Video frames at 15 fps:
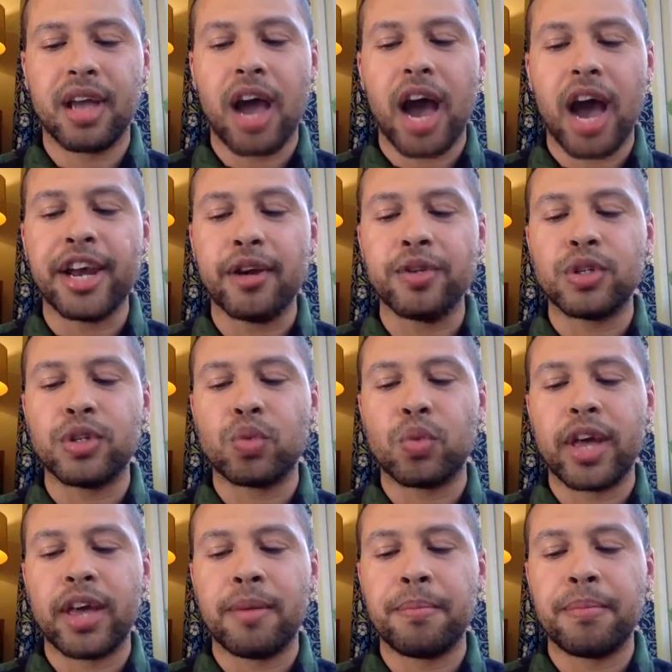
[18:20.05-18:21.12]
I don't
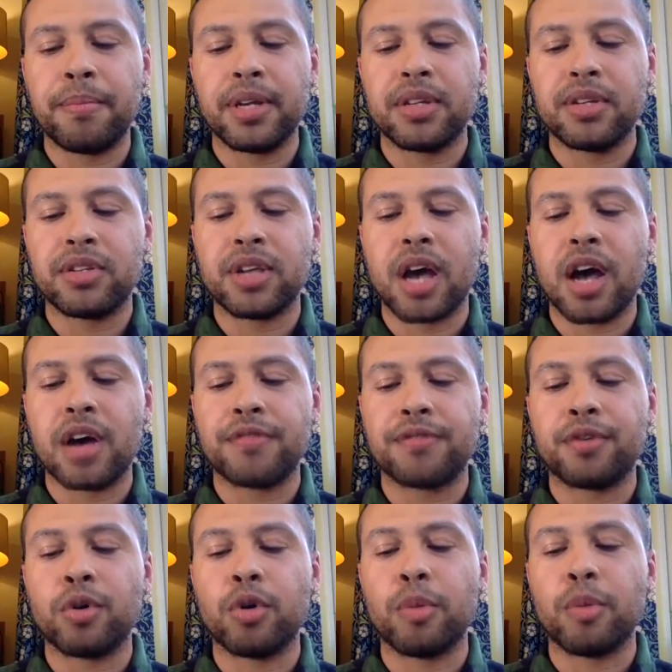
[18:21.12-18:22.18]
swim, surf,
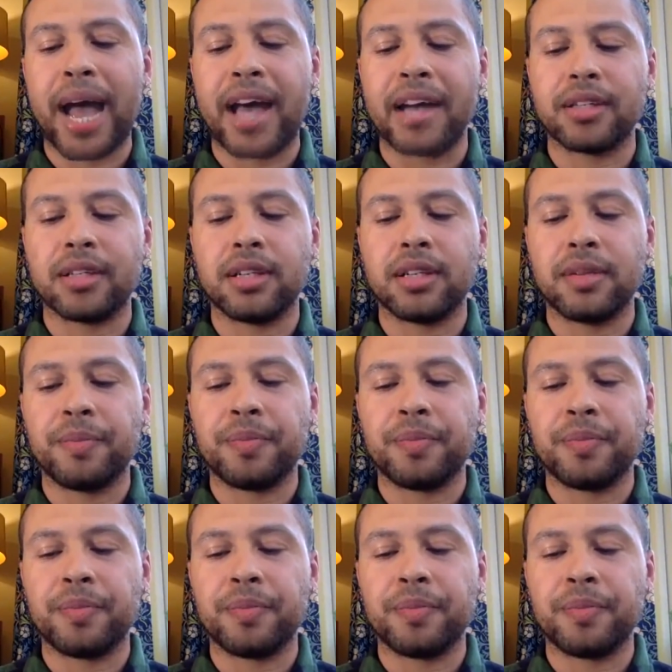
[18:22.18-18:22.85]
or paddle.